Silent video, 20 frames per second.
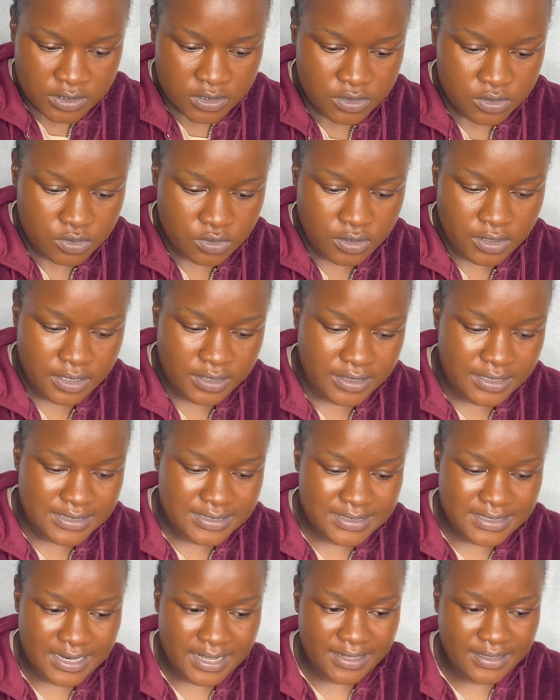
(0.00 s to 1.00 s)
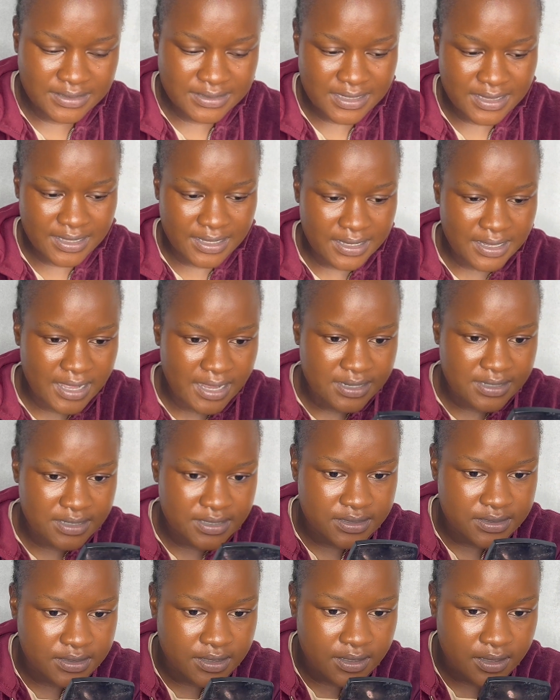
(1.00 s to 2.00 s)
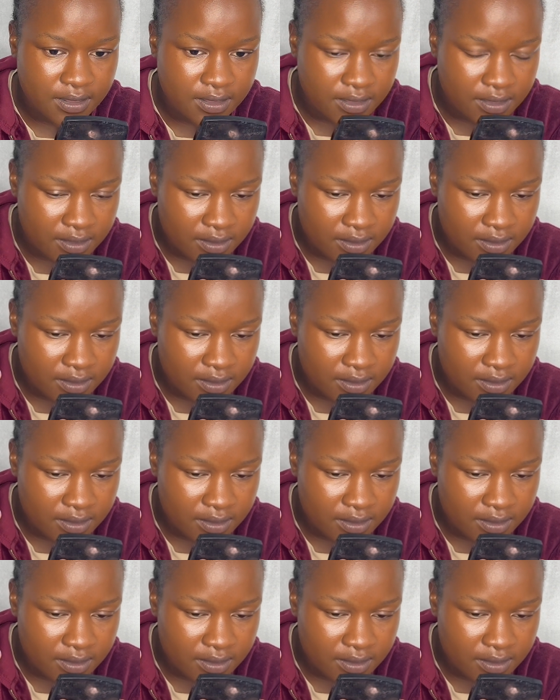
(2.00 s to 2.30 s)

so that there's nothing underneath.